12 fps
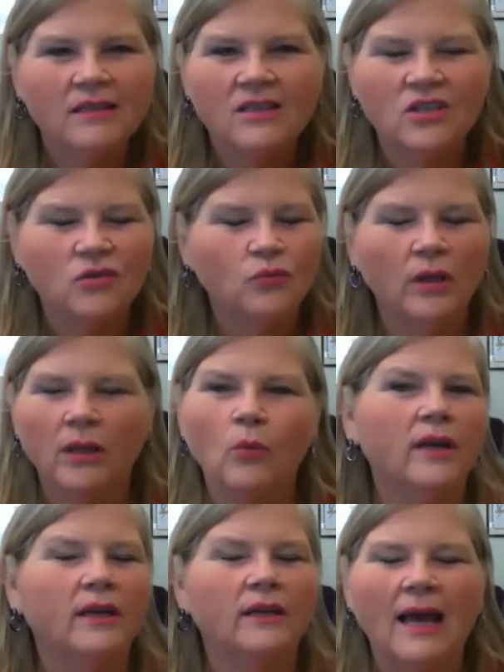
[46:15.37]
just really
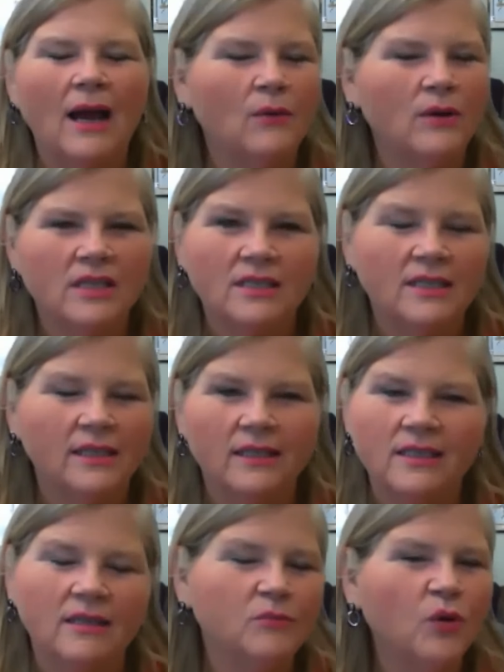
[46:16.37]
wouldn't allow us
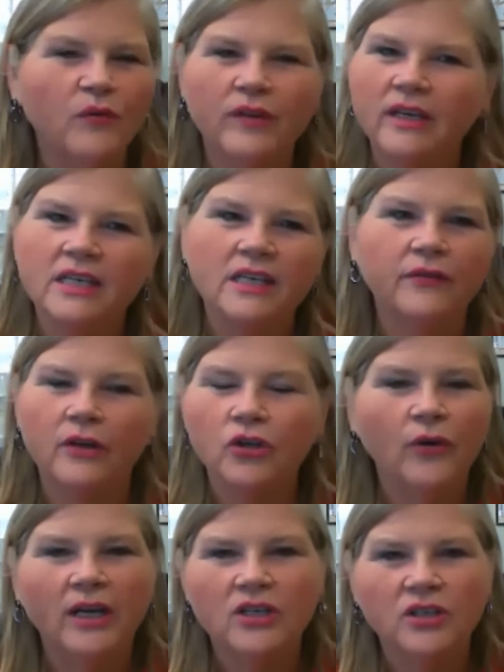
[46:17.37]
to, to move in a different
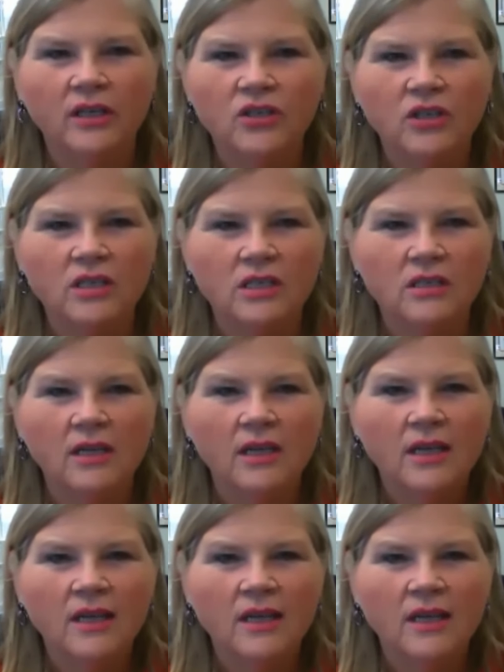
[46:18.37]
direction. It just,